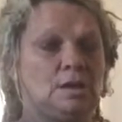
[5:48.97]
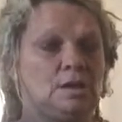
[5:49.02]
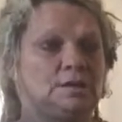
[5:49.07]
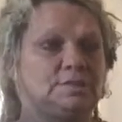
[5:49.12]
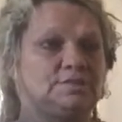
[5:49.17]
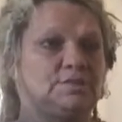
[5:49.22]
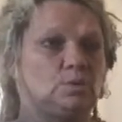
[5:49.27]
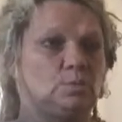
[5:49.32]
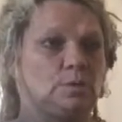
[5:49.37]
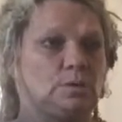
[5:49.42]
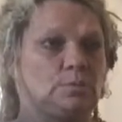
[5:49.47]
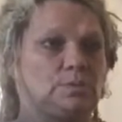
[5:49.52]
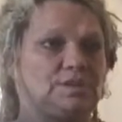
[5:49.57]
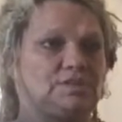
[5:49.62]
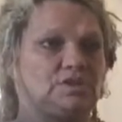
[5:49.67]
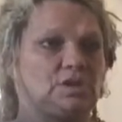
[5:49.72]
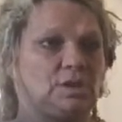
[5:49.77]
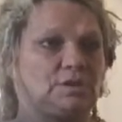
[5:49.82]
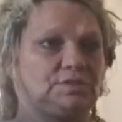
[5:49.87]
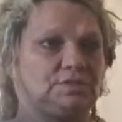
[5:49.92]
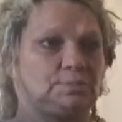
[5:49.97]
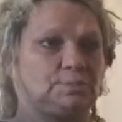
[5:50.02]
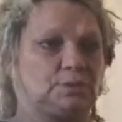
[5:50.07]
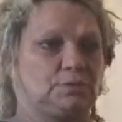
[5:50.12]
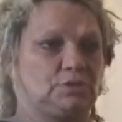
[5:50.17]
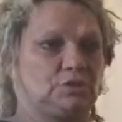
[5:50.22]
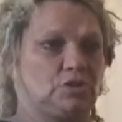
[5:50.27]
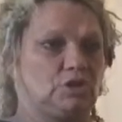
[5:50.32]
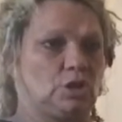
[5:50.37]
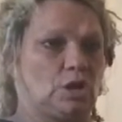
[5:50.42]
So when we talked
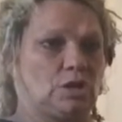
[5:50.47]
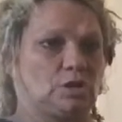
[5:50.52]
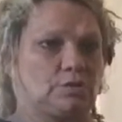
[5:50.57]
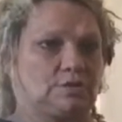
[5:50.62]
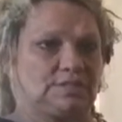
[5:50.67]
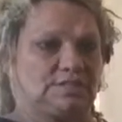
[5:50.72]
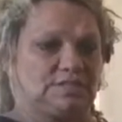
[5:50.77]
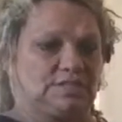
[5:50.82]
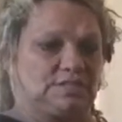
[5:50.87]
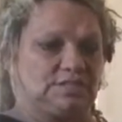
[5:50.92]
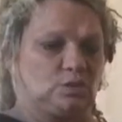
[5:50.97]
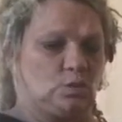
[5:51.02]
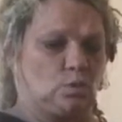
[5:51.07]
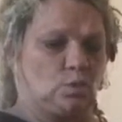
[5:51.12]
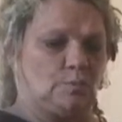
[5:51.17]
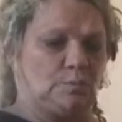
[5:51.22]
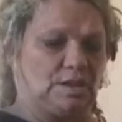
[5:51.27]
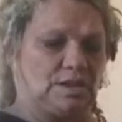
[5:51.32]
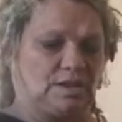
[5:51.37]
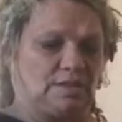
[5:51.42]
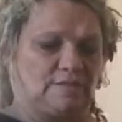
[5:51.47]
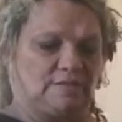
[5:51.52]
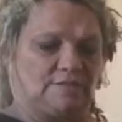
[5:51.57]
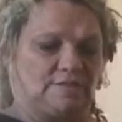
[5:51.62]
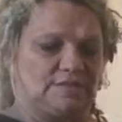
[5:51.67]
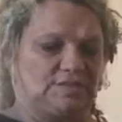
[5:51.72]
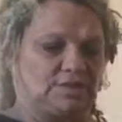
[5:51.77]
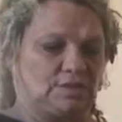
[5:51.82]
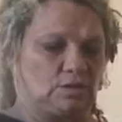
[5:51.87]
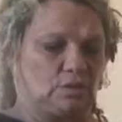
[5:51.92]
about the chakras, this whole being the
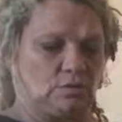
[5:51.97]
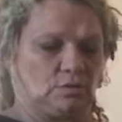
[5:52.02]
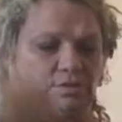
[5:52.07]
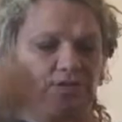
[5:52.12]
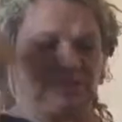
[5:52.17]
physical,